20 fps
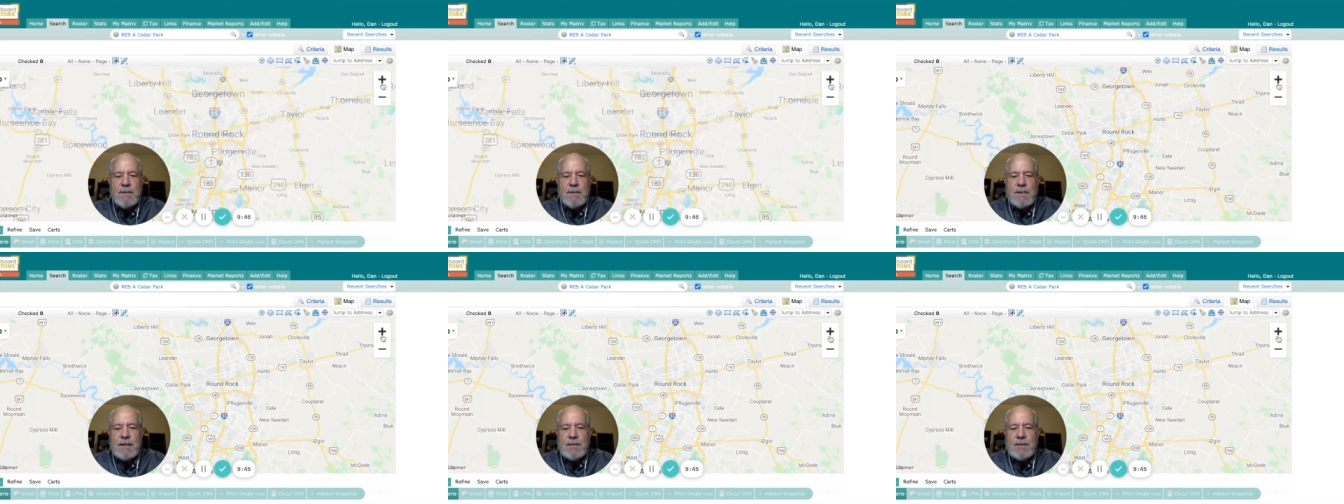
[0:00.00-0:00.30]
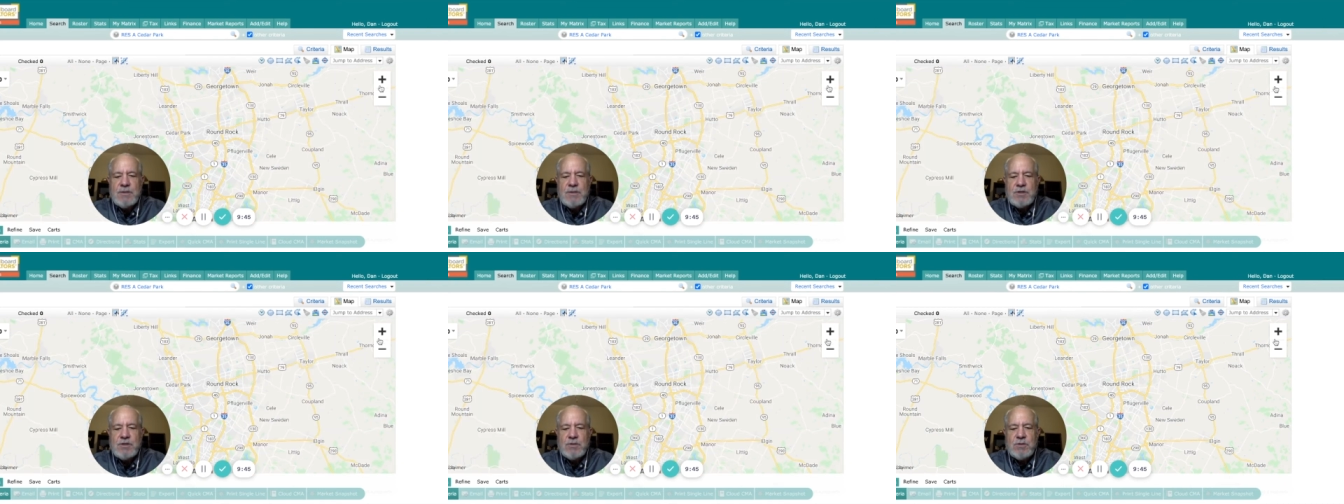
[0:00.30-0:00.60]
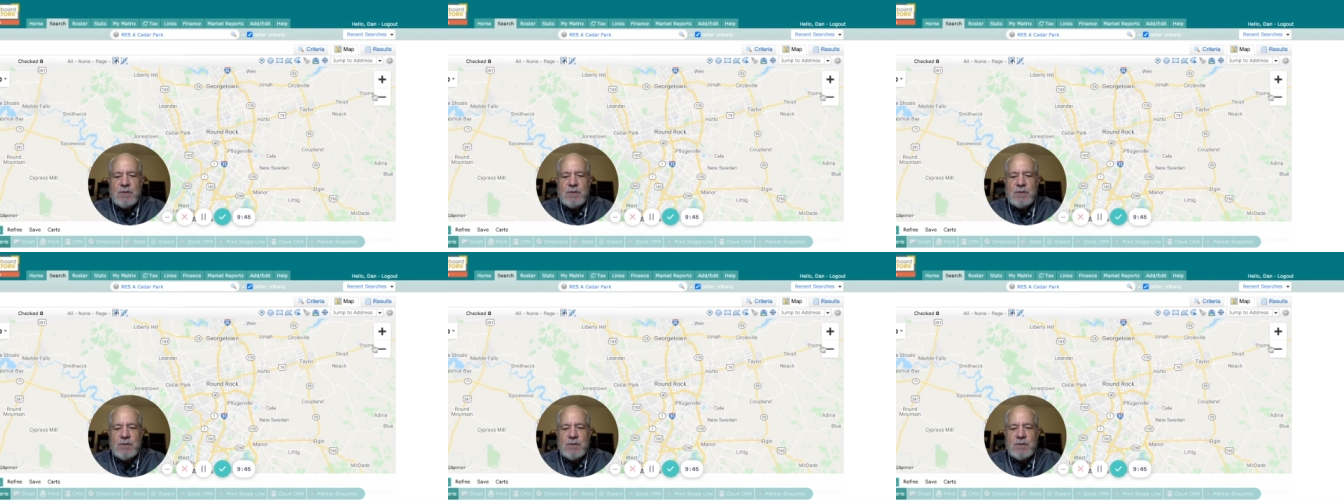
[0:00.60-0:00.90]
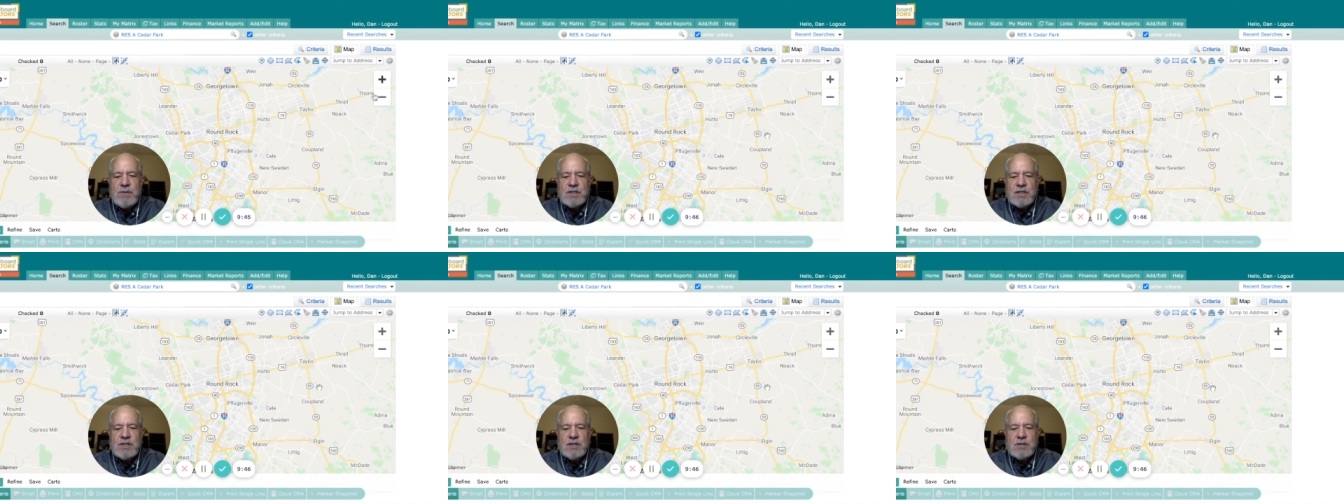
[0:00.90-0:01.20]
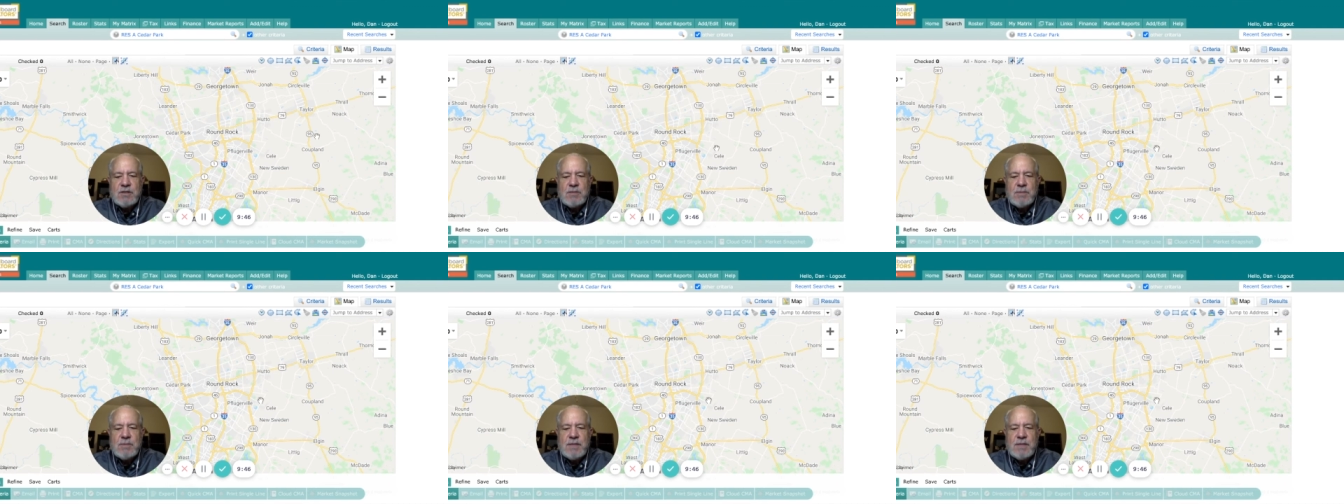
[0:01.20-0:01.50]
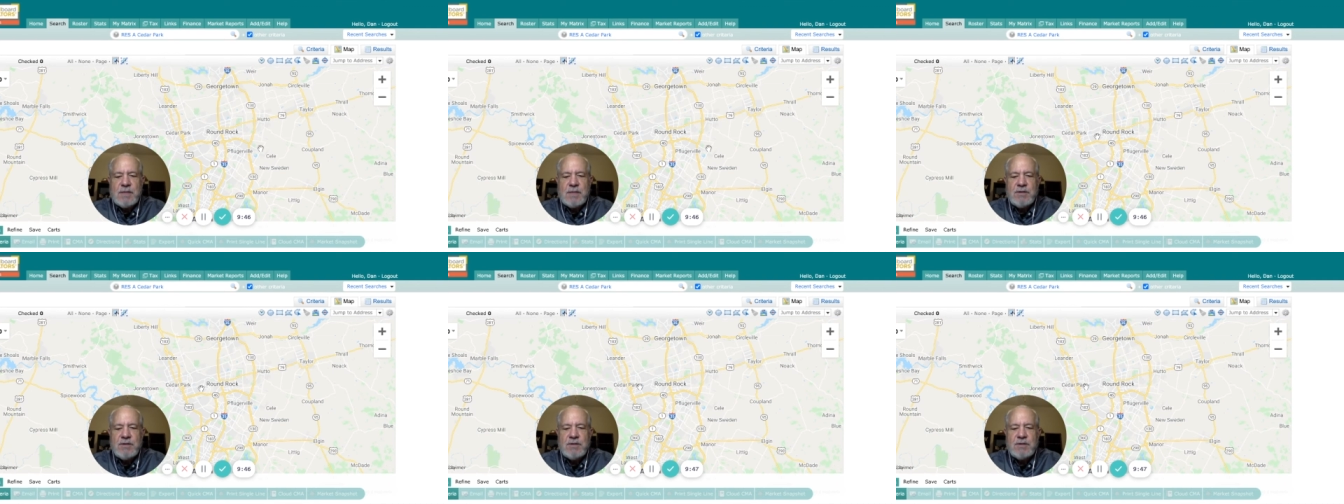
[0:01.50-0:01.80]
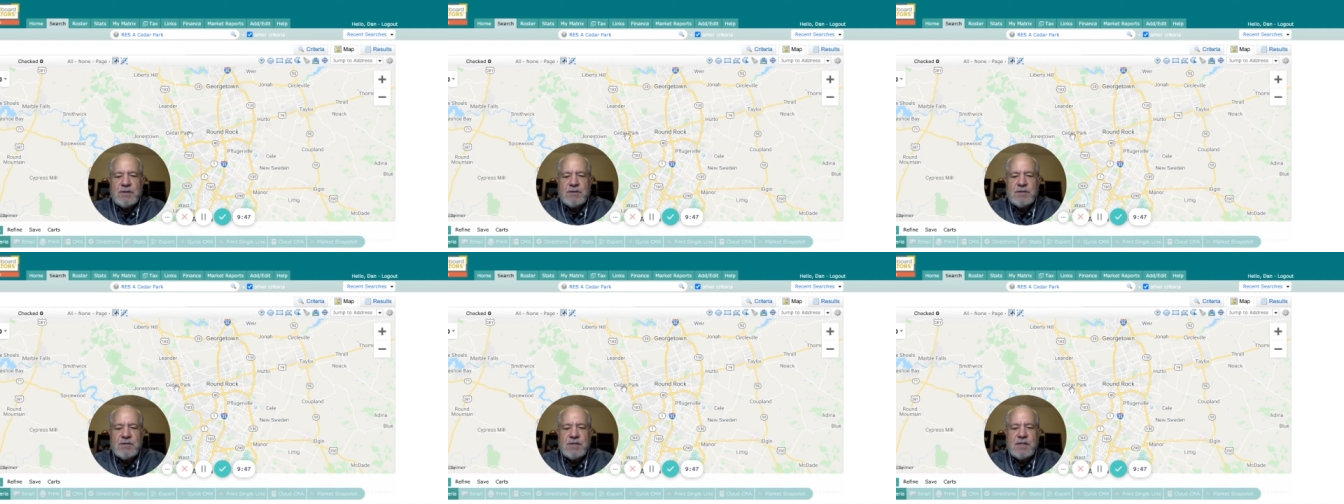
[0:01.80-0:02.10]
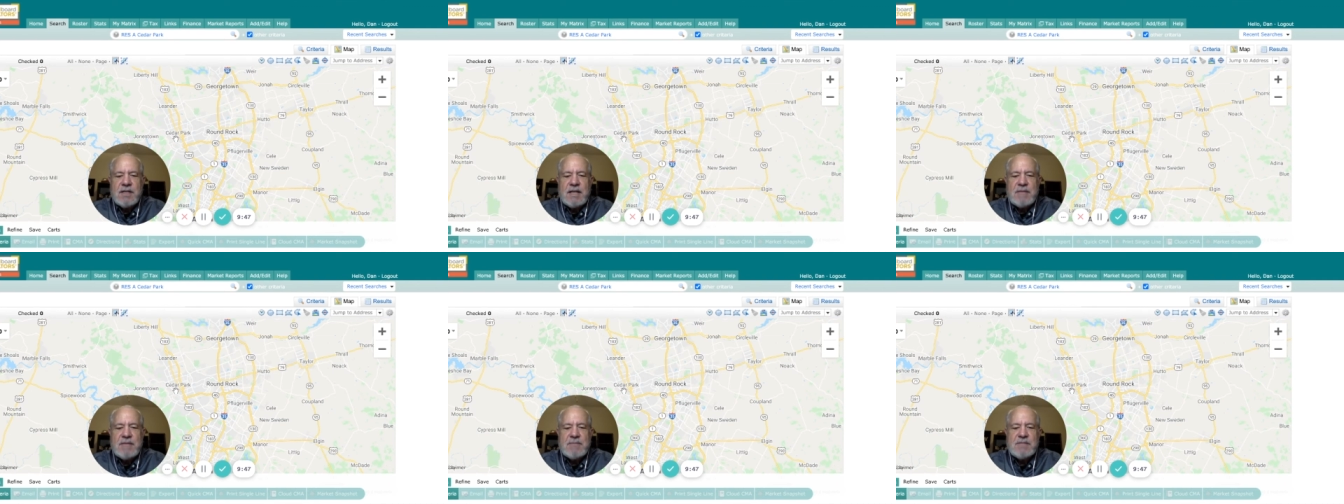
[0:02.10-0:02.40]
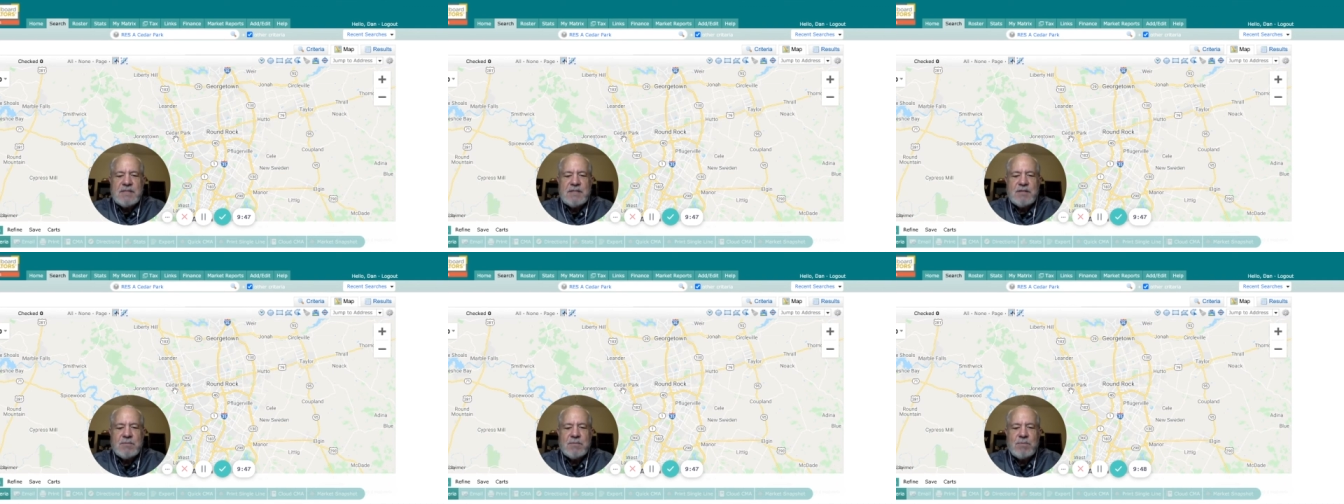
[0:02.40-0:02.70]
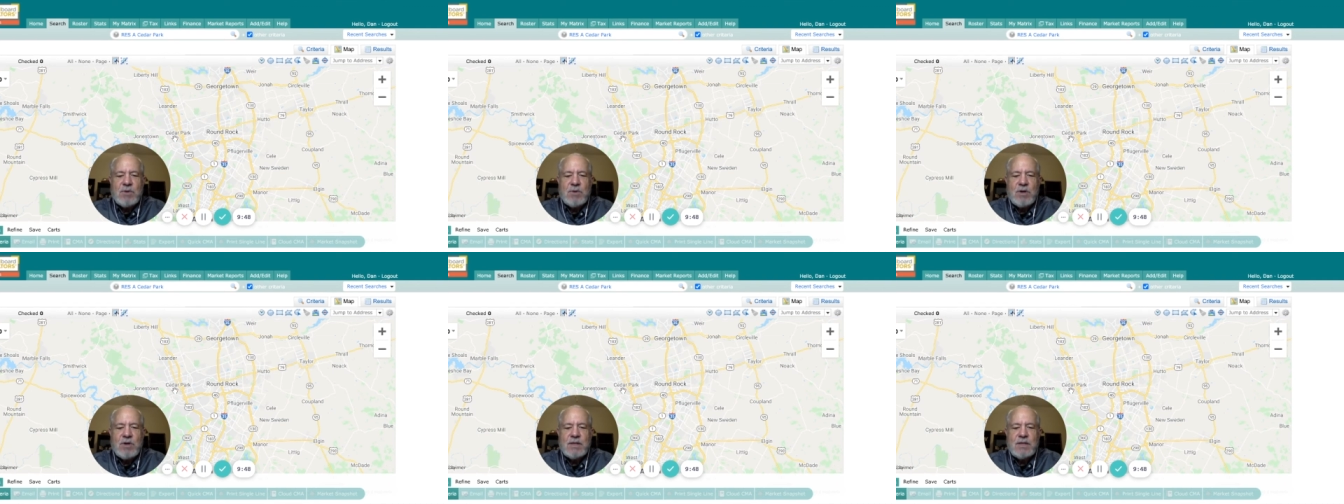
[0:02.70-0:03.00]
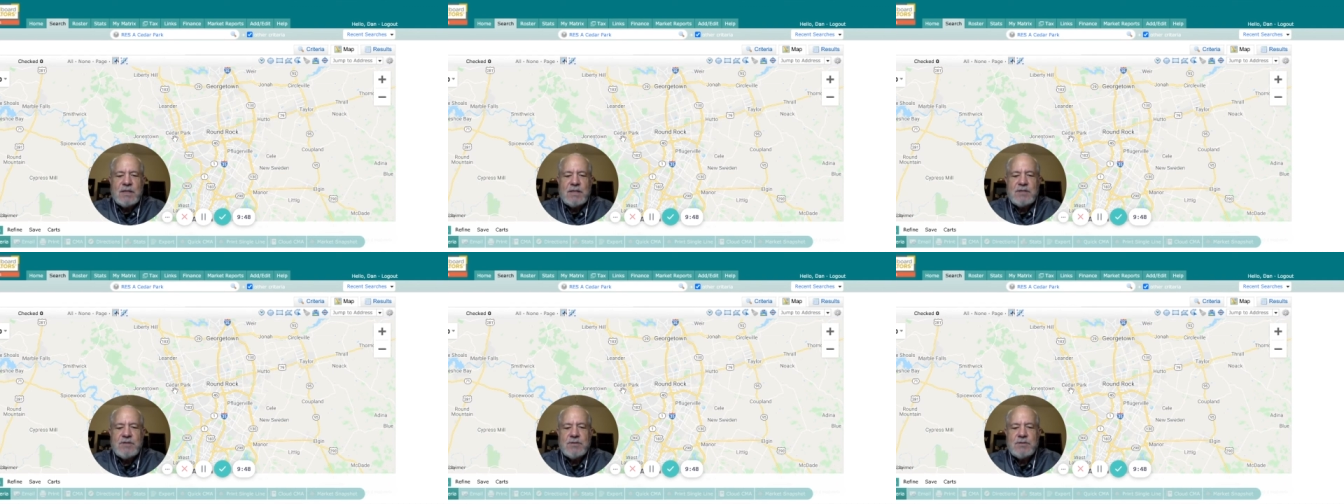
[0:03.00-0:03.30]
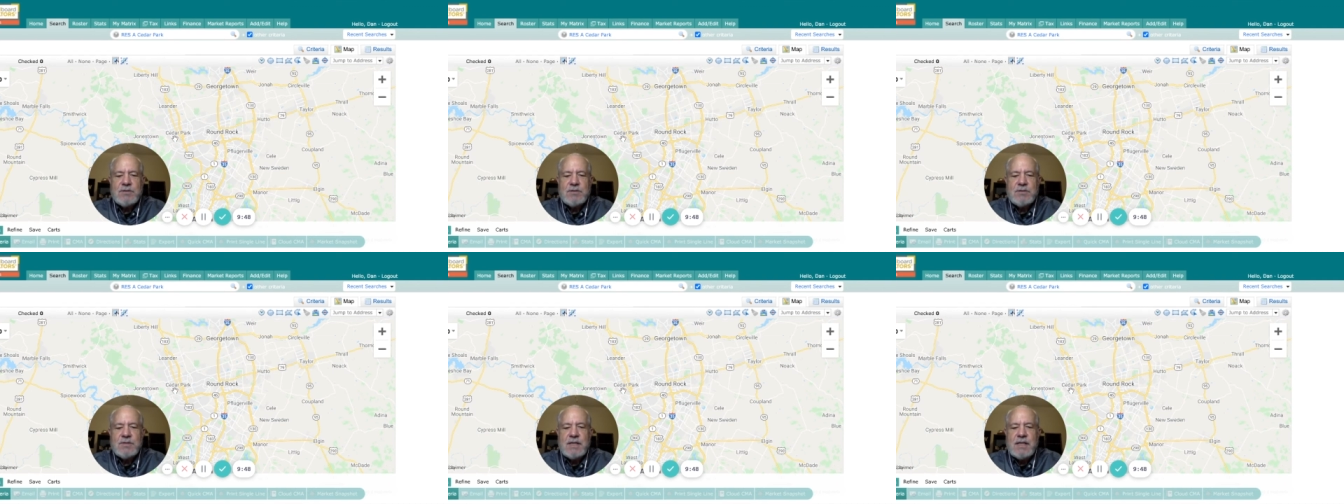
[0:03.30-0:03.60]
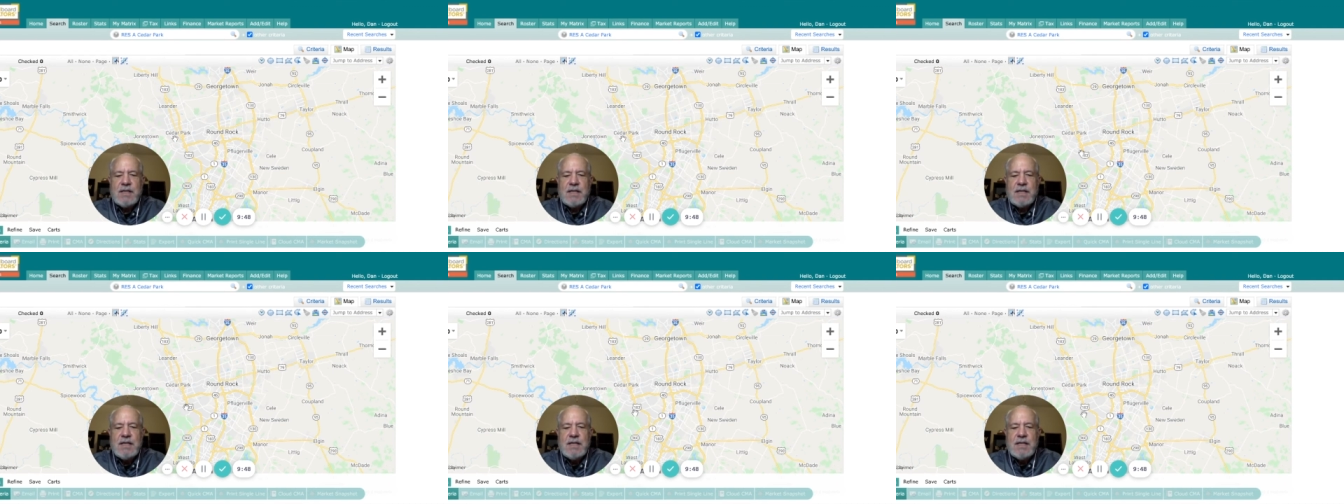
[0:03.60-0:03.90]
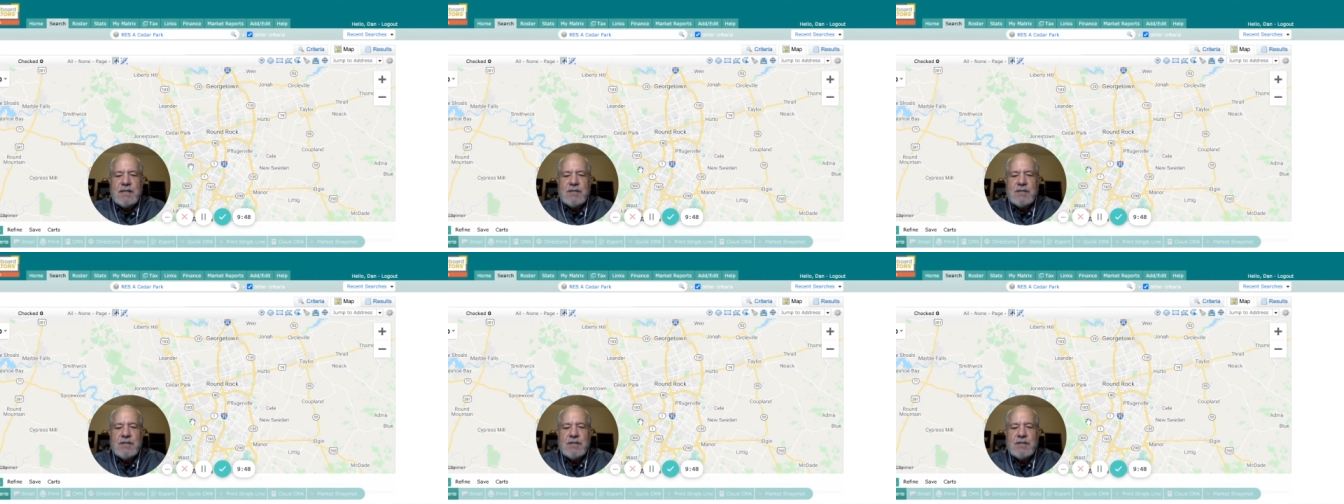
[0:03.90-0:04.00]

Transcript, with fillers: Let me zoom in just a little bit. So there's the name Cedar Park that you'll see.